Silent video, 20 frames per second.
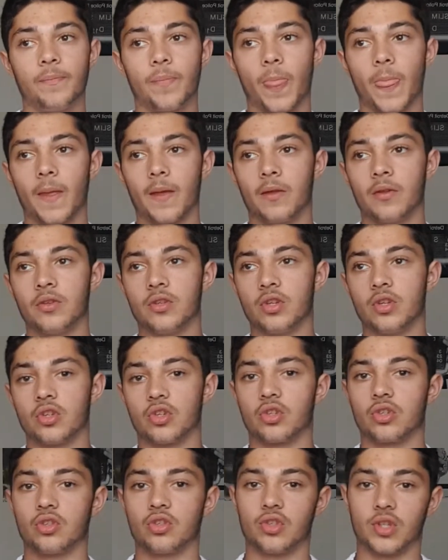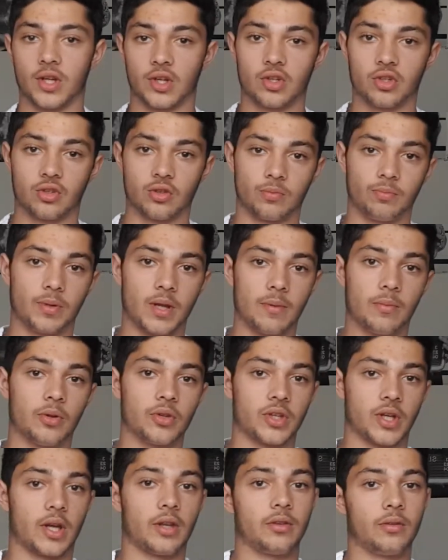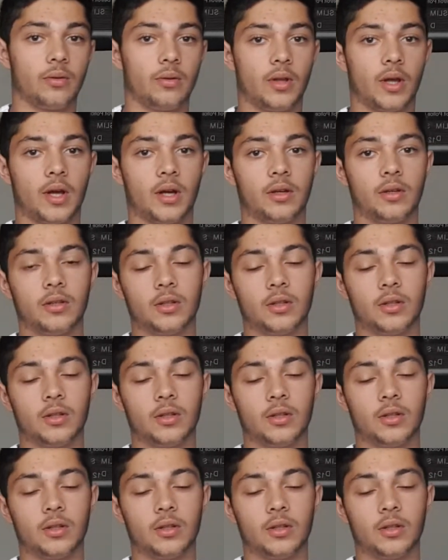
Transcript: and your chest should be able to handle that.